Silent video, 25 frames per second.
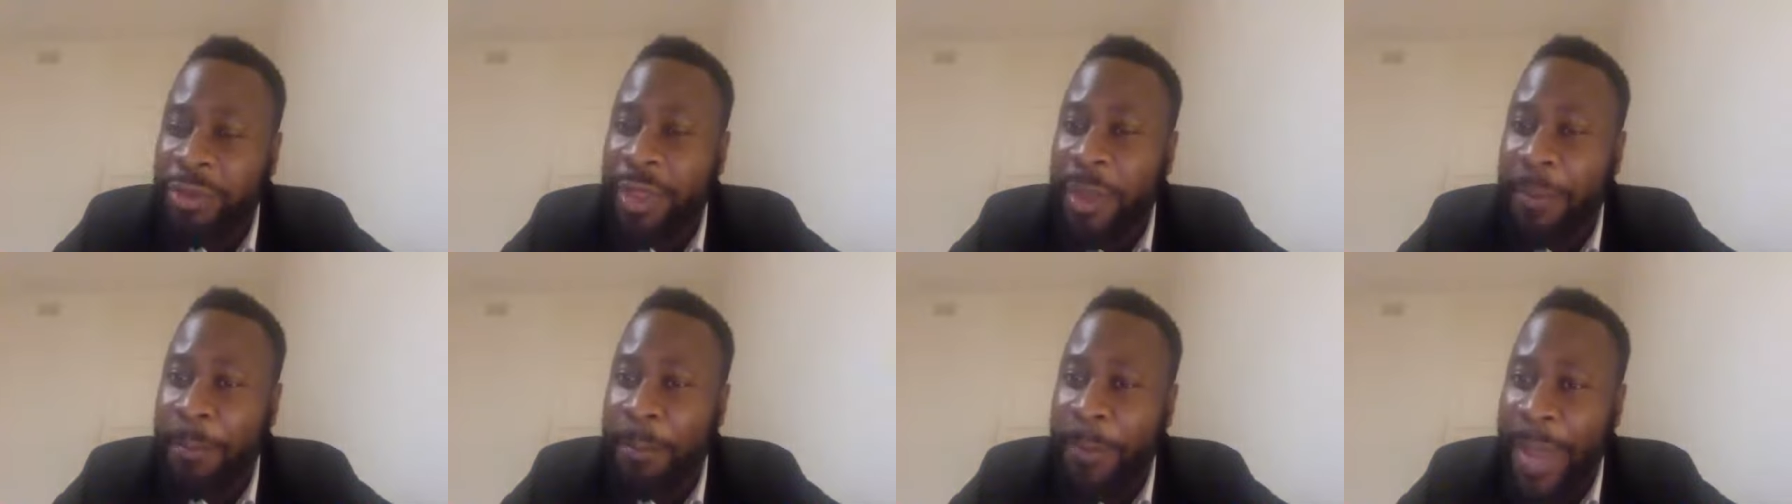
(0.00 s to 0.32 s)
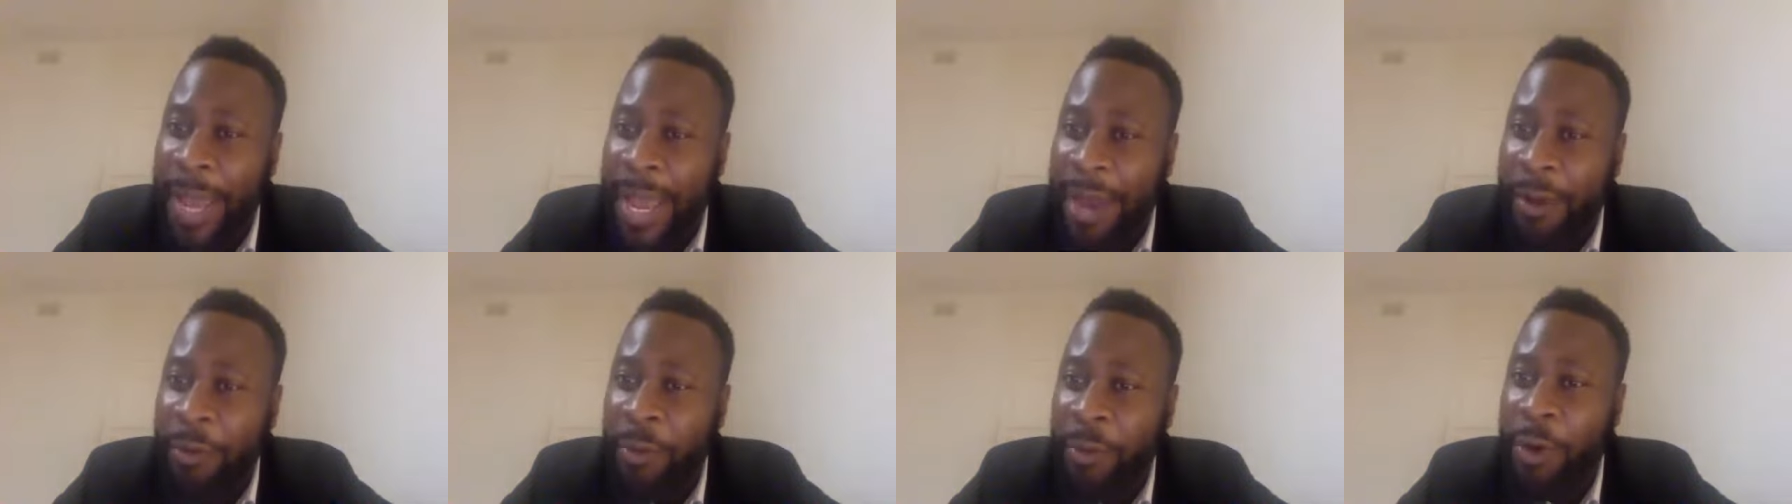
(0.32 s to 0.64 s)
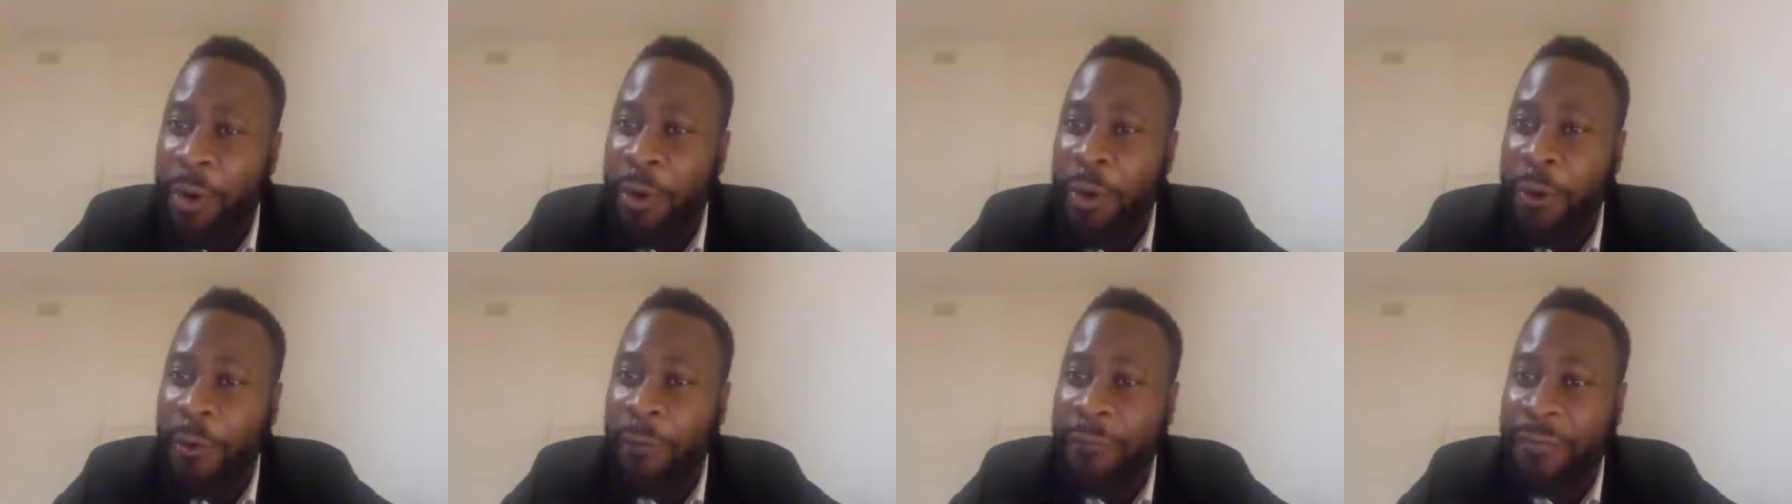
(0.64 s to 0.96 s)
the power
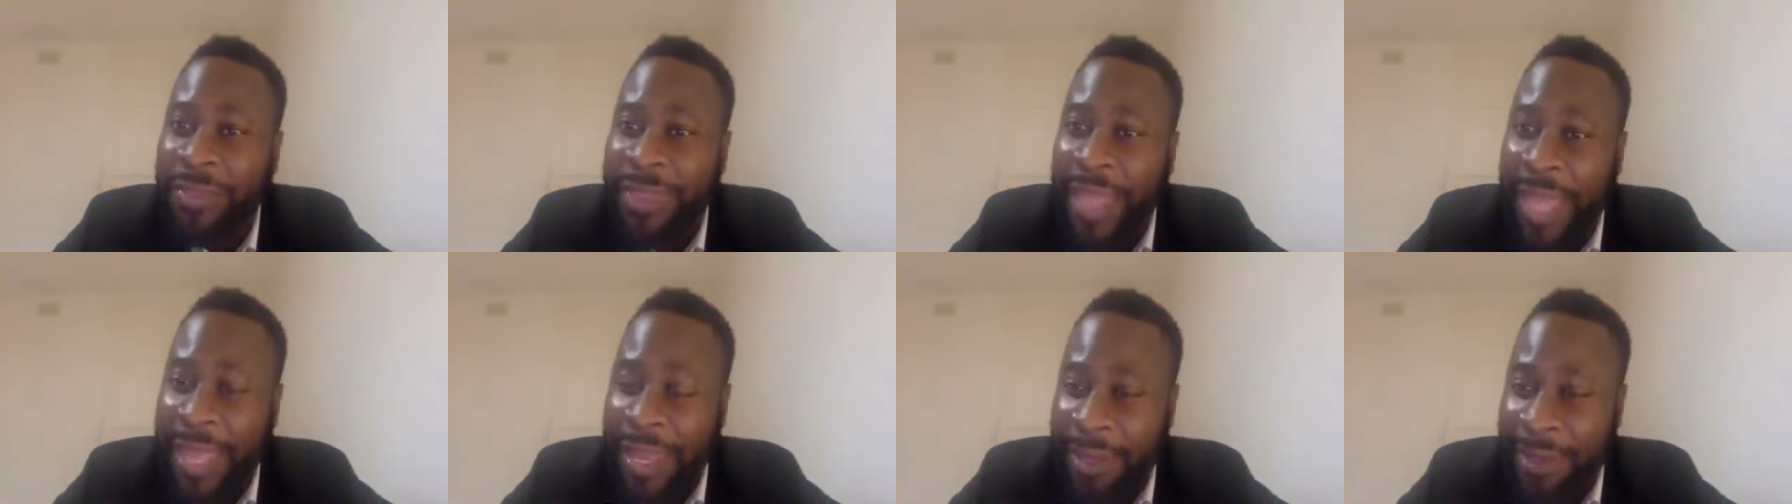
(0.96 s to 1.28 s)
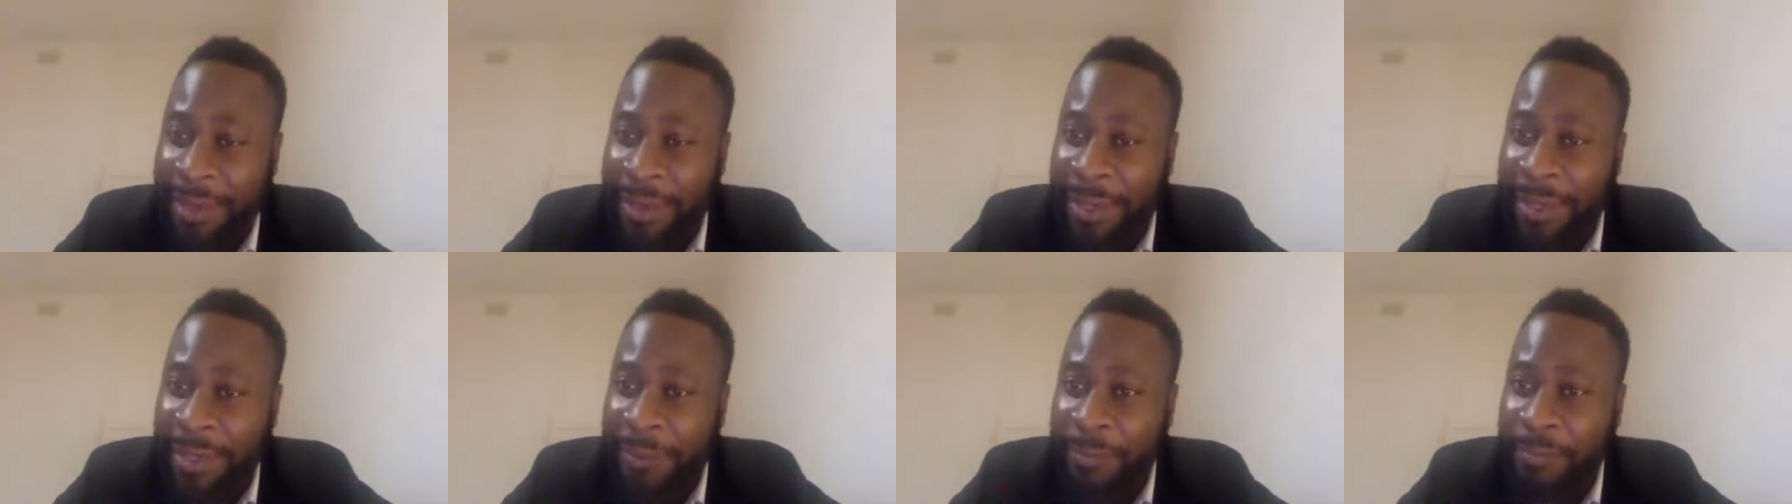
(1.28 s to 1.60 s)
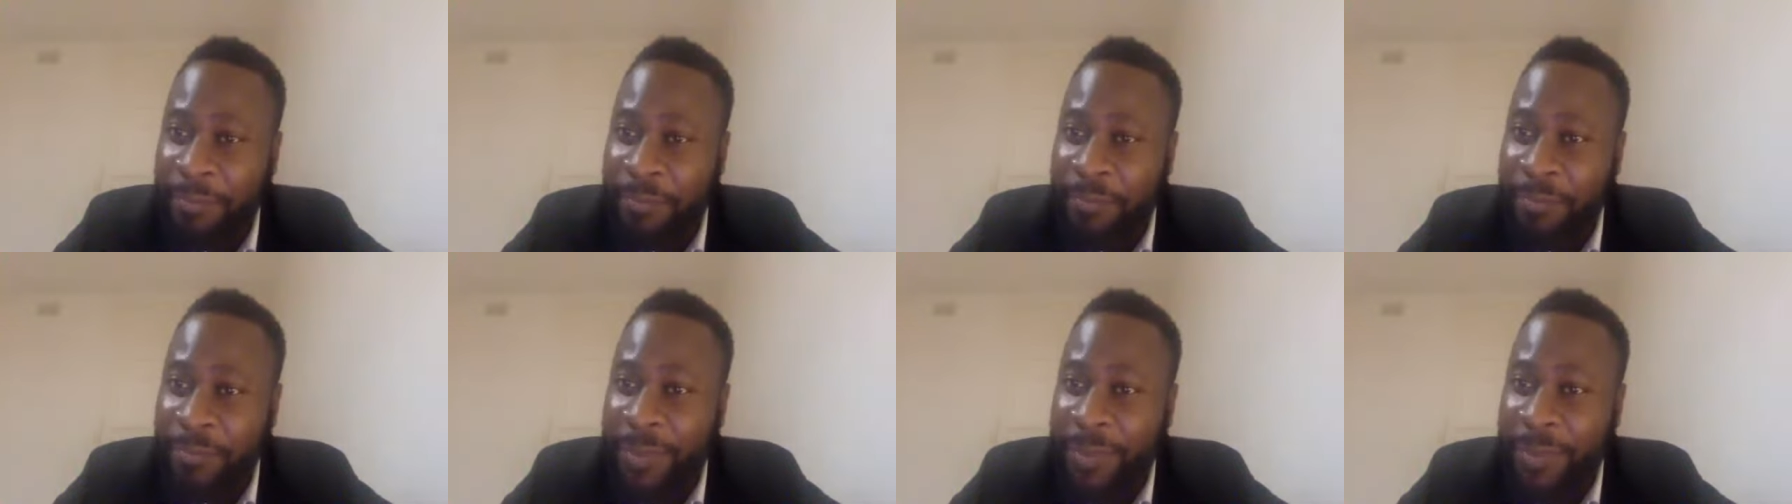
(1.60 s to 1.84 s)
of daily.